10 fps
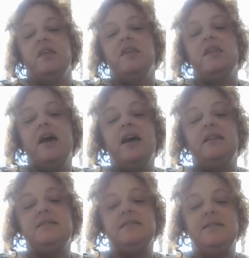
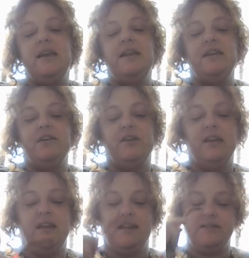That said here,
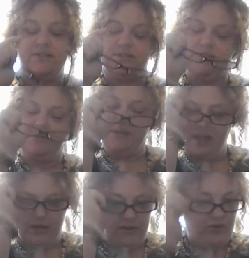Cancers,
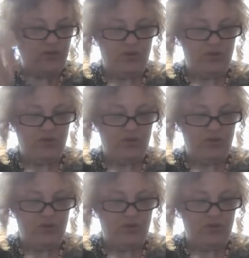taking a good